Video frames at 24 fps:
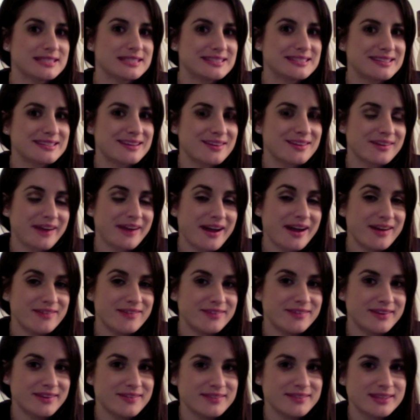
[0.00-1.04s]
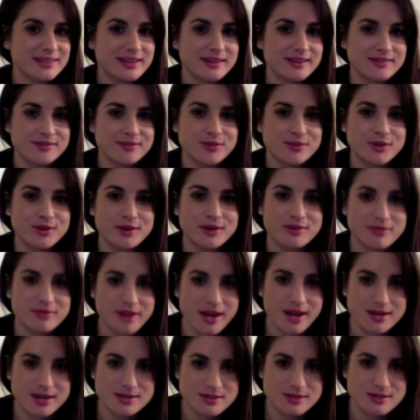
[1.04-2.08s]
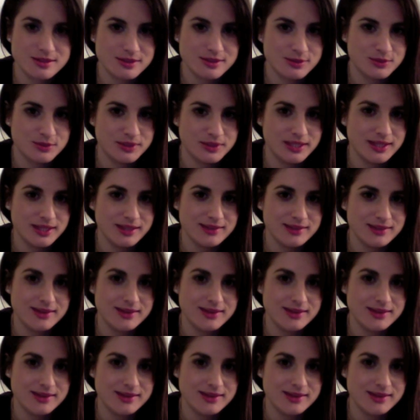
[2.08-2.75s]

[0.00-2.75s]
is another outfit of the day for Fashion Week,